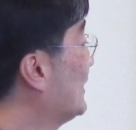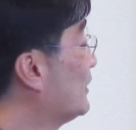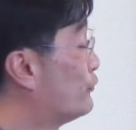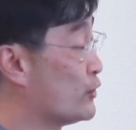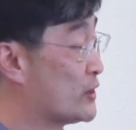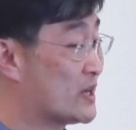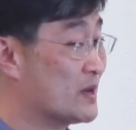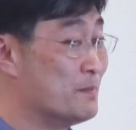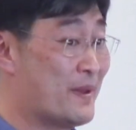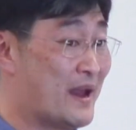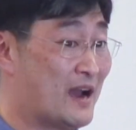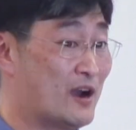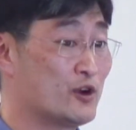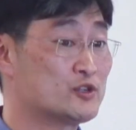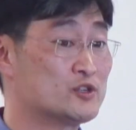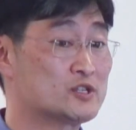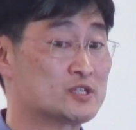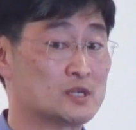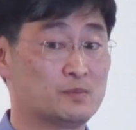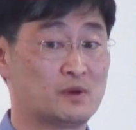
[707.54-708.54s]
And if we compare it
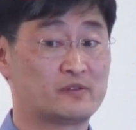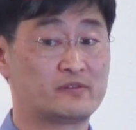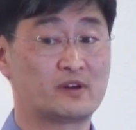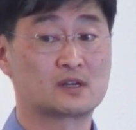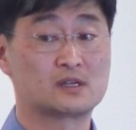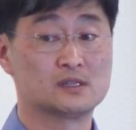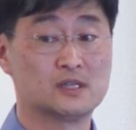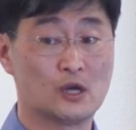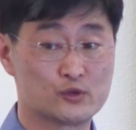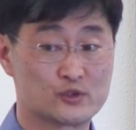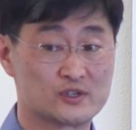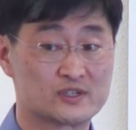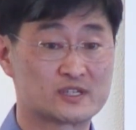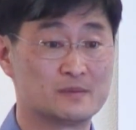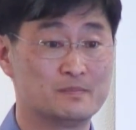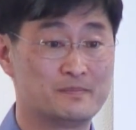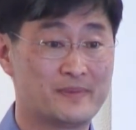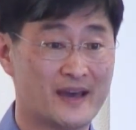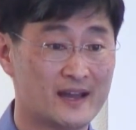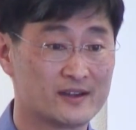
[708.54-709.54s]
to some of our closest
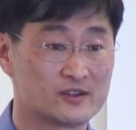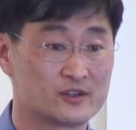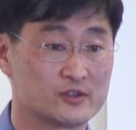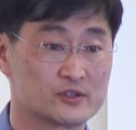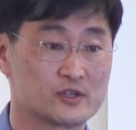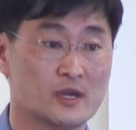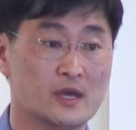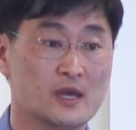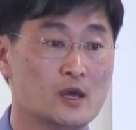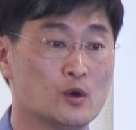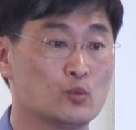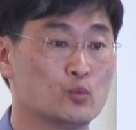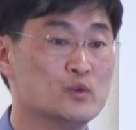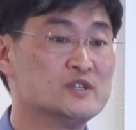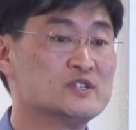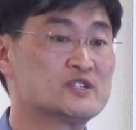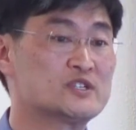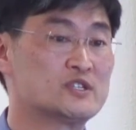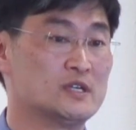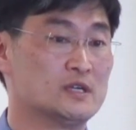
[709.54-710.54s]
competitors, we
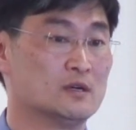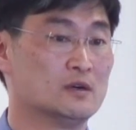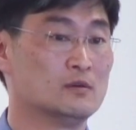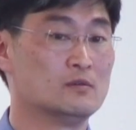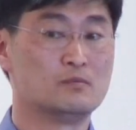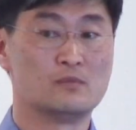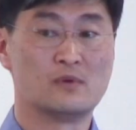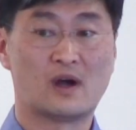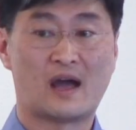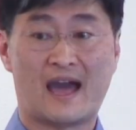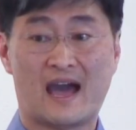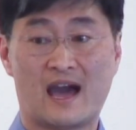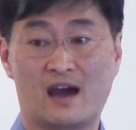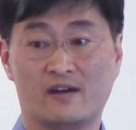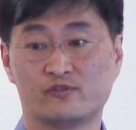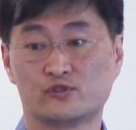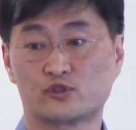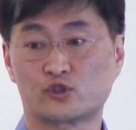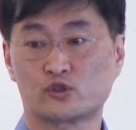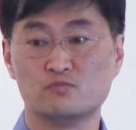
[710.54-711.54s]
still
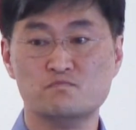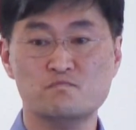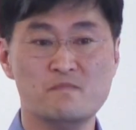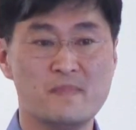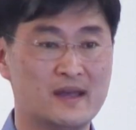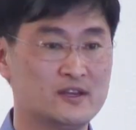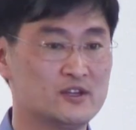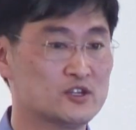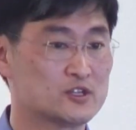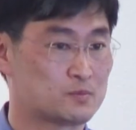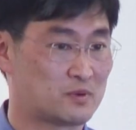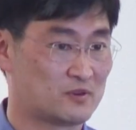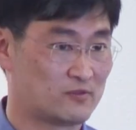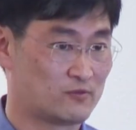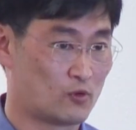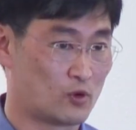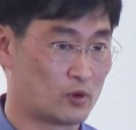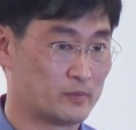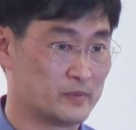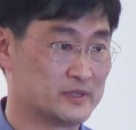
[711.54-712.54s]
have tremendous
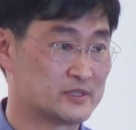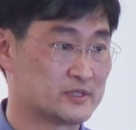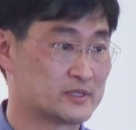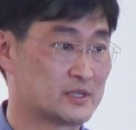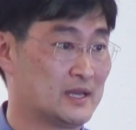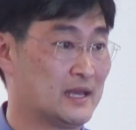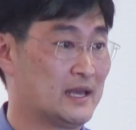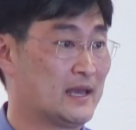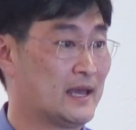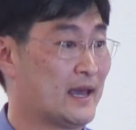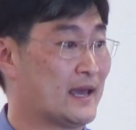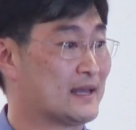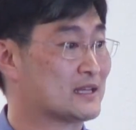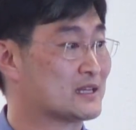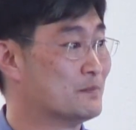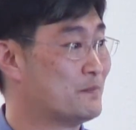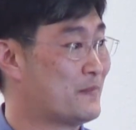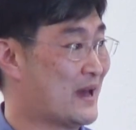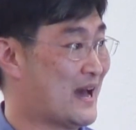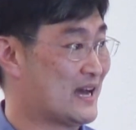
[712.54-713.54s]
performance and
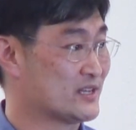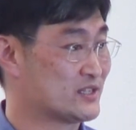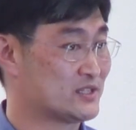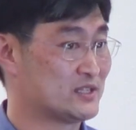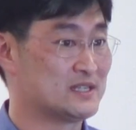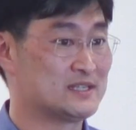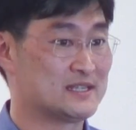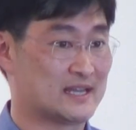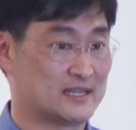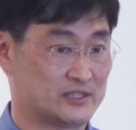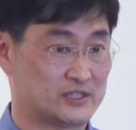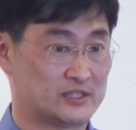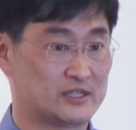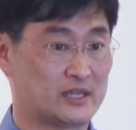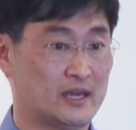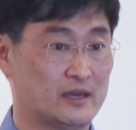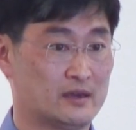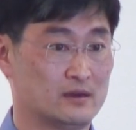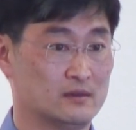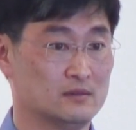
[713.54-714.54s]
capacities at
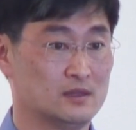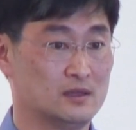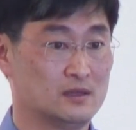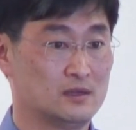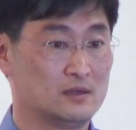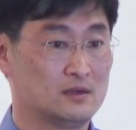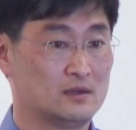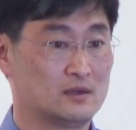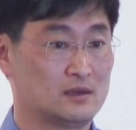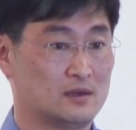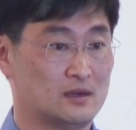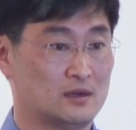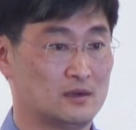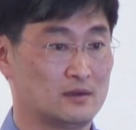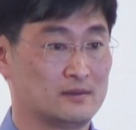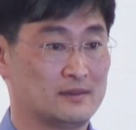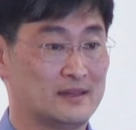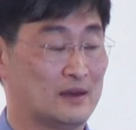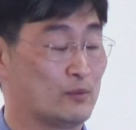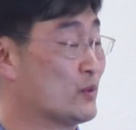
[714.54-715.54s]
scale uh,
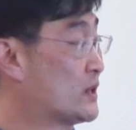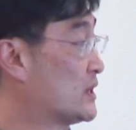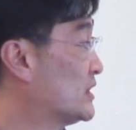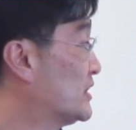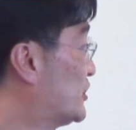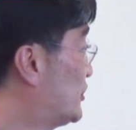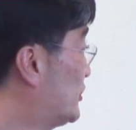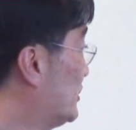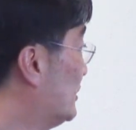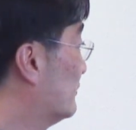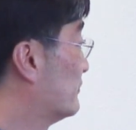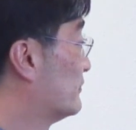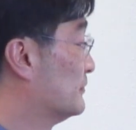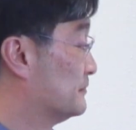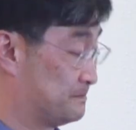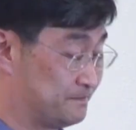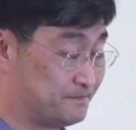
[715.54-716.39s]
that we can achieve.